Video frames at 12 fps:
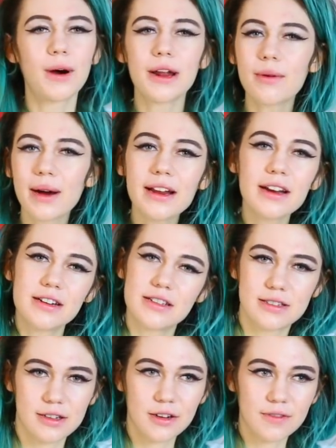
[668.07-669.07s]
Why do I not
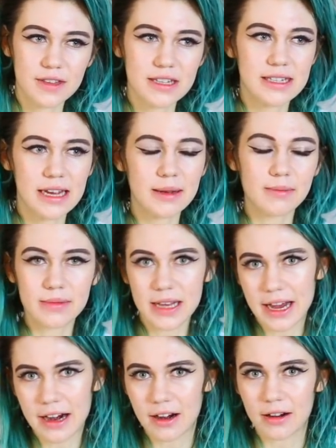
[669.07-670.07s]
deserve the same
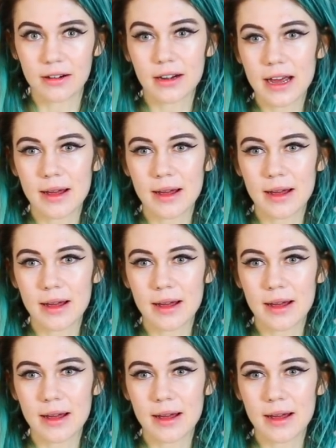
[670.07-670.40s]
care?